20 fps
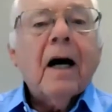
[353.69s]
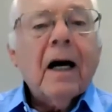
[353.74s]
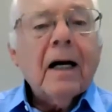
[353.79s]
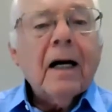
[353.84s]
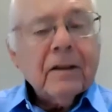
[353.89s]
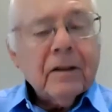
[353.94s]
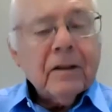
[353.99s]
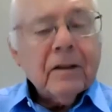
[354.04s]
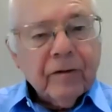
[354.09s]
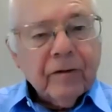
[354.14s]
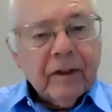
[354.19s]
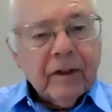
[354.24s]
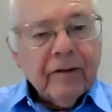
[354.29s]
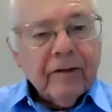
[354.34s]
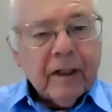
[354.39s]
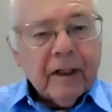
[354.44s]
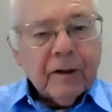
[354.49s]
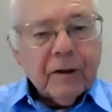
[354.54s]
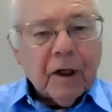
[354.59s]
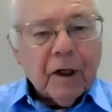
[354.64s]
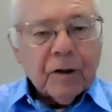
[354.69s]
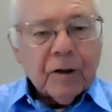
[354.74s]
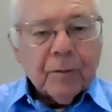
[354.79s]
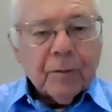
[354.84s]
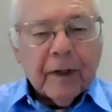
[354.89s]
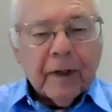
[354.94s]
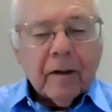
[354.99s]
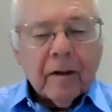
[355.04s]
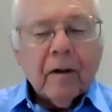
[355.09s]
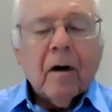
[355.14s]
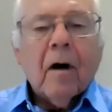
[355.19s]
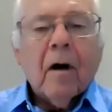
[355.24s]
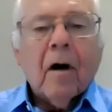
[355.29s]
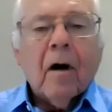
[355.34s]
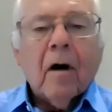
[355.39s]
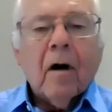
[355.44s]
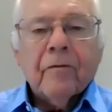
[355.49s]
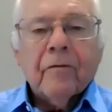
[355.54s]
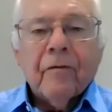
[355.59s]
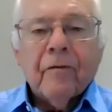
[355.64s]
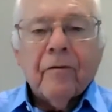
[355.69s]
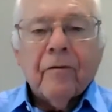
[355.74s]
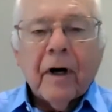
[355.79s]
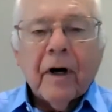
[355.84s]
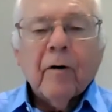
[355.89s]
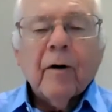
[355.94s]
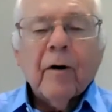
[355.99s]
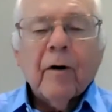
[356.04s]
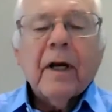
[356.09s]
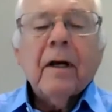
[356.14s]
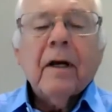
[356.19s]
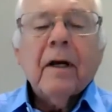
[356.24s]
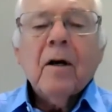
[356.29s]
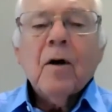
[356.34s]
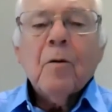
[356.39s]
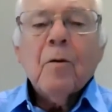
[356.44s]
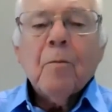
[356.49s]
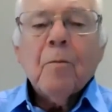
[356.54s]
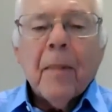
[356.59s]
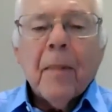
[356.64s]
cost of living adjustment on very